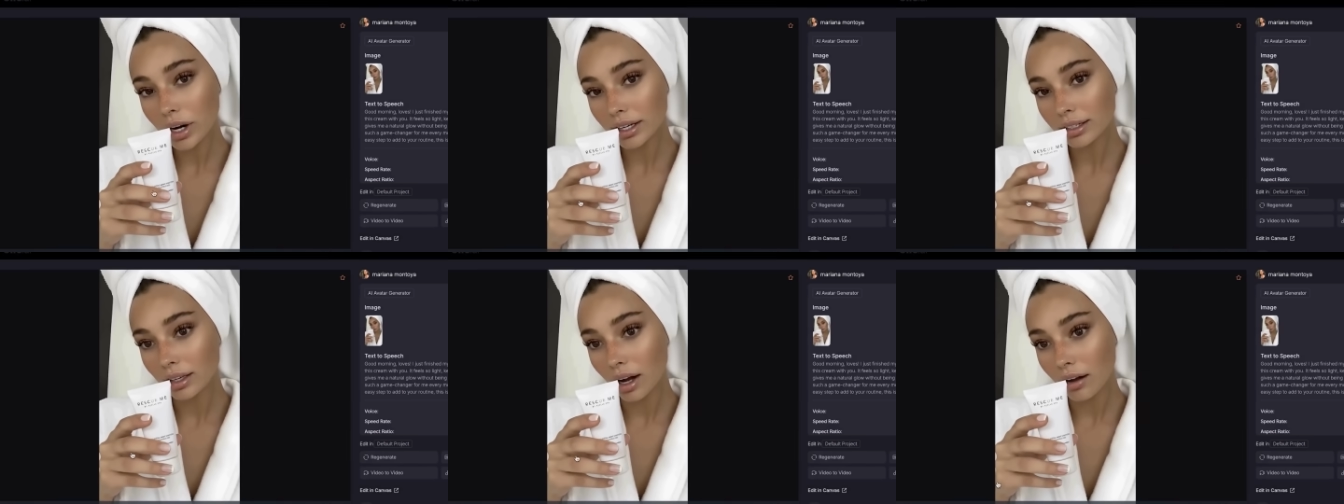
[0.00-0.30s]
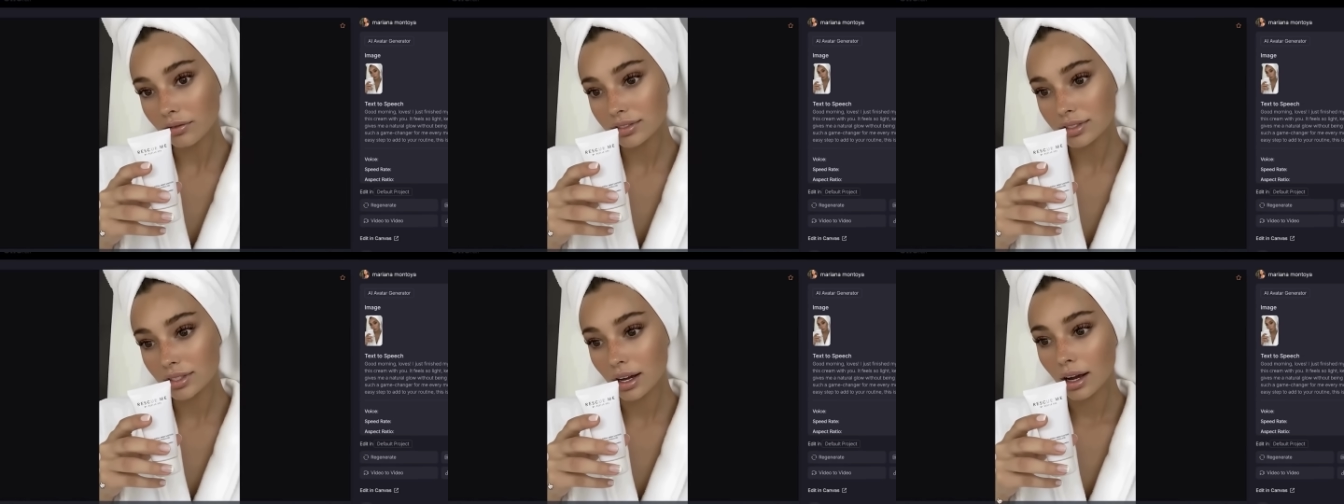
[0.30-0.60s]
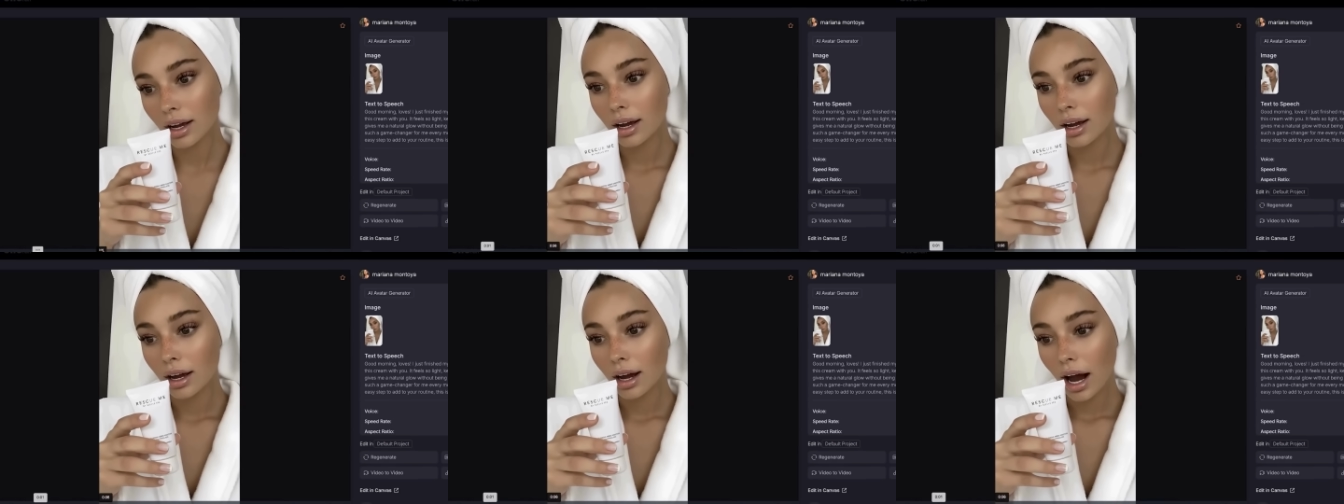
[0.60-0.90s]
loves.
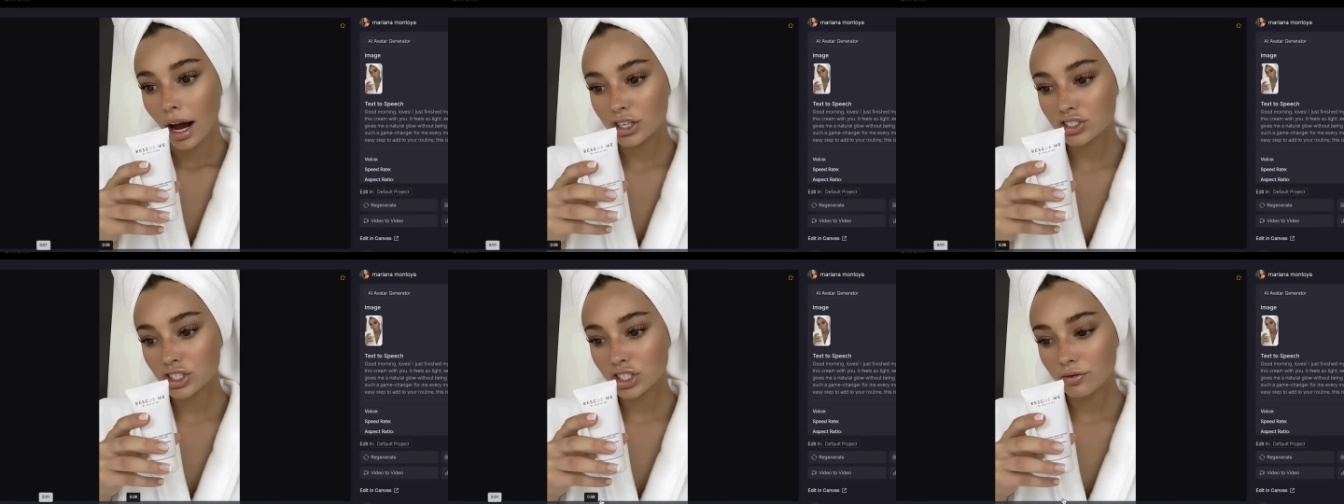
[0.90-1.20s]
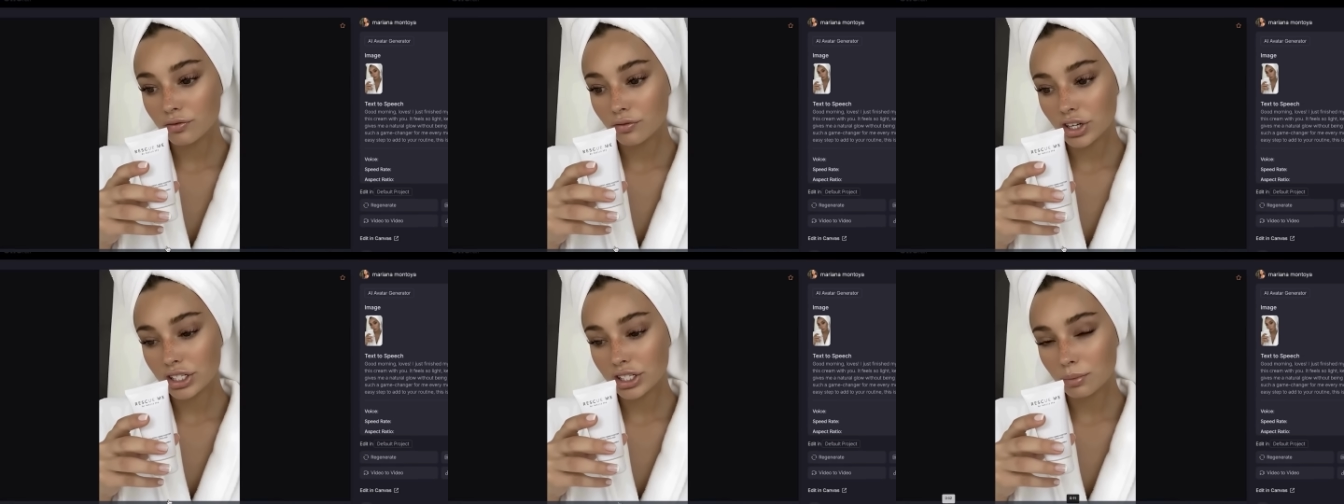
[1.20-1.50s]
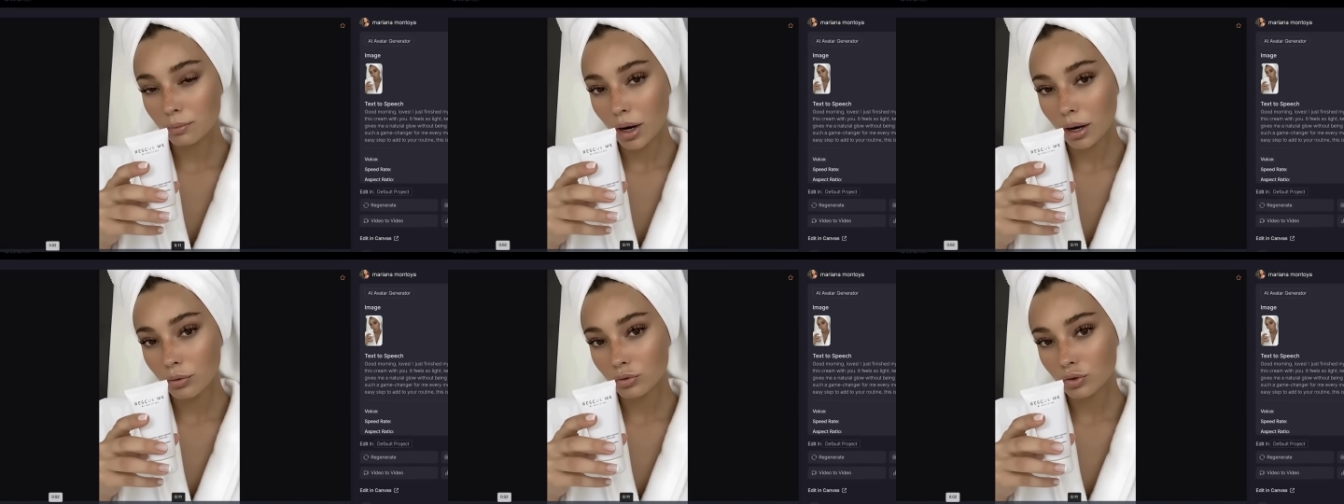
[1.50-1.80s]
I just finished my
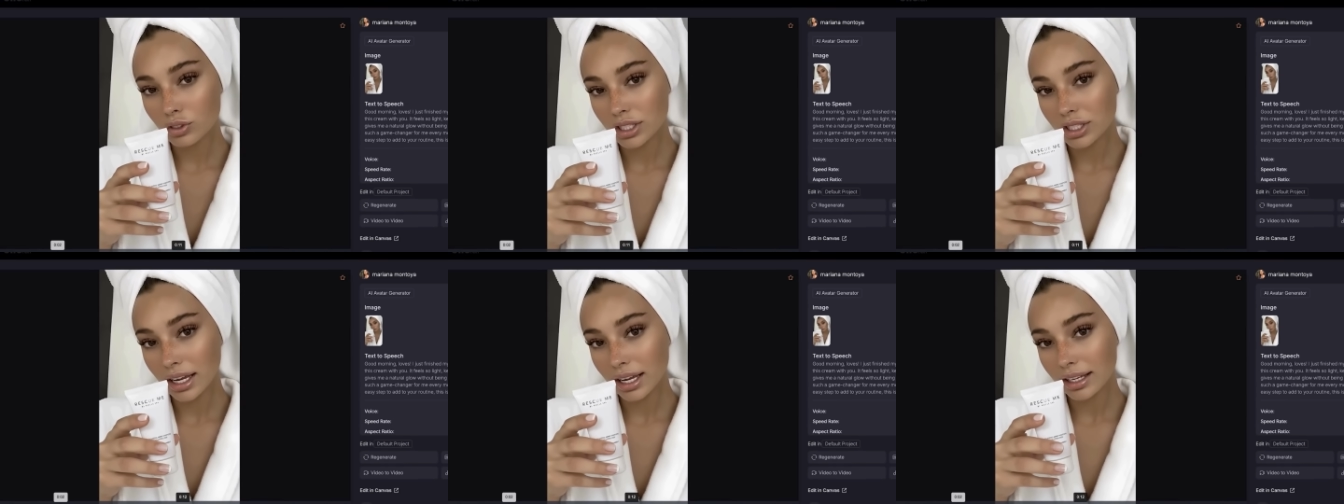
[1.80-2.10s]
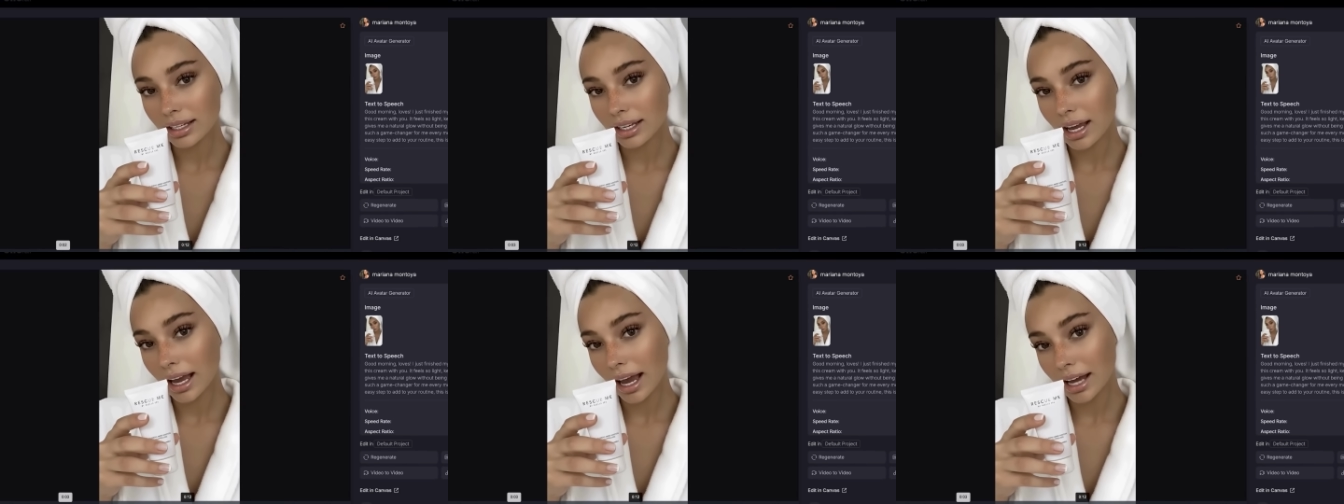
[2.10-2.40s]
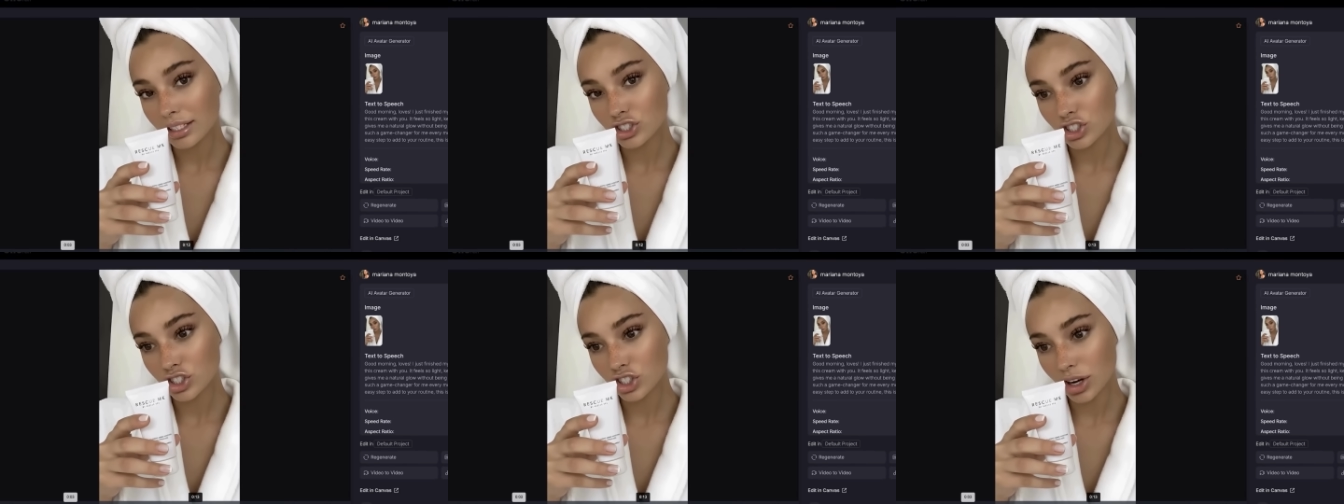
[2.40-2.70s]
routine and I had to
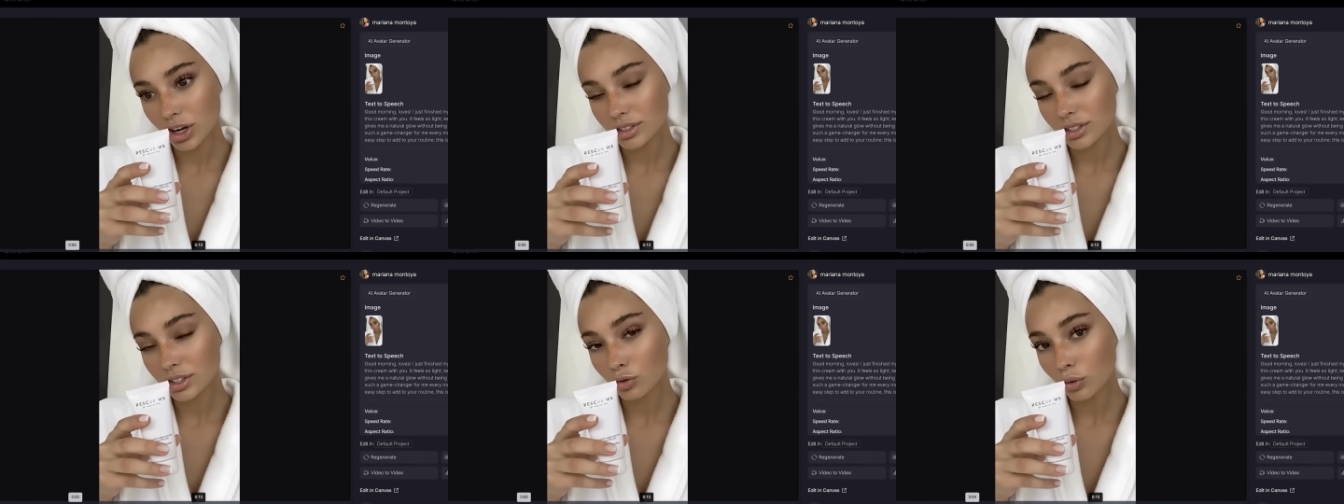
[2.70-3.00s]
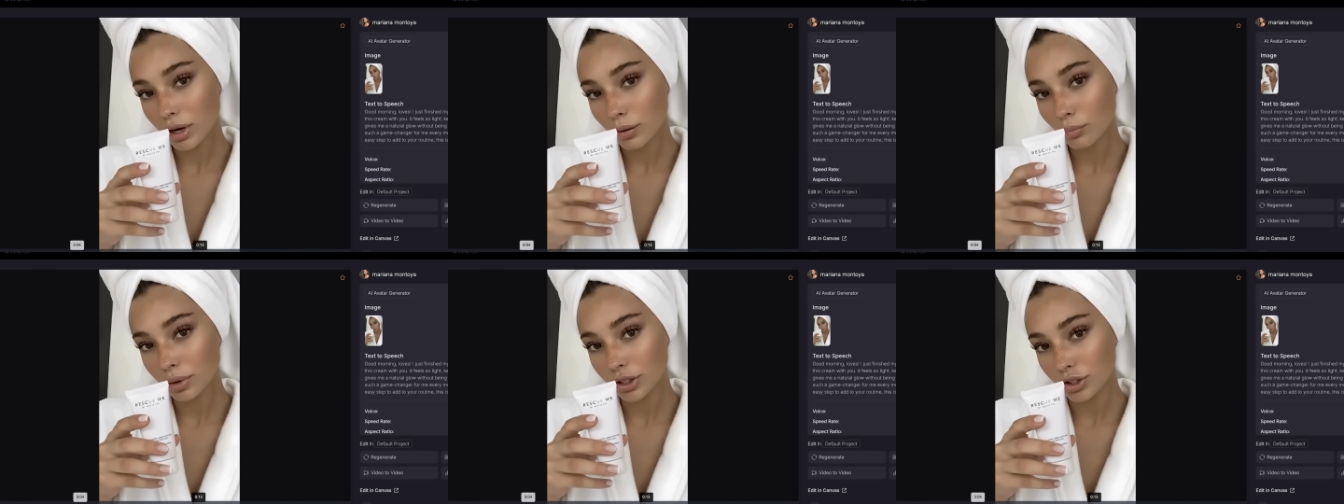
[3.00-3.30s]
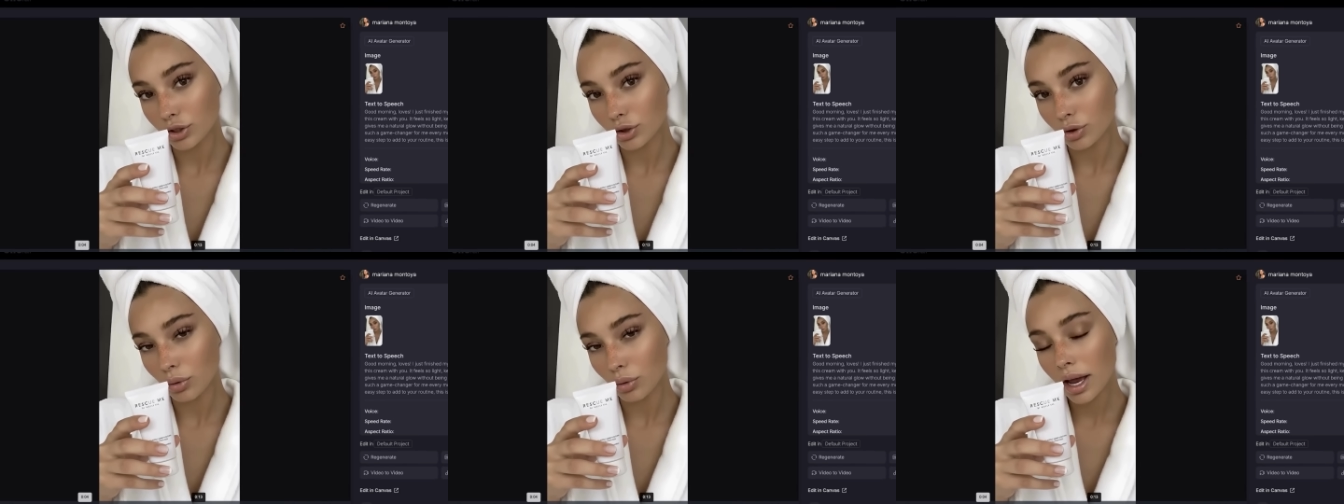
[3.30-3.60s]
share this cream with you.